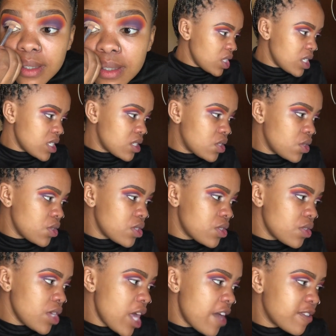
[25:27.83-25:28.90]
Yes, do you
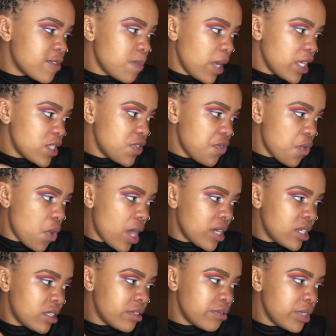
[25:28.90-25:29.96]
still have space for
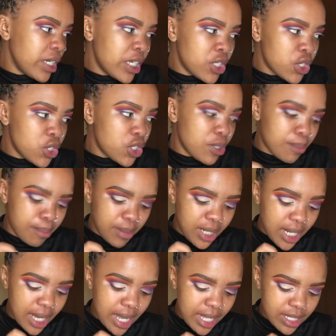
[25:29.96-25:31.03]
another relationship? Mina
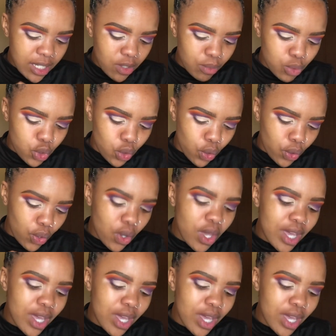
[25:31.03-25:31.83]
ngikhathele umjolo.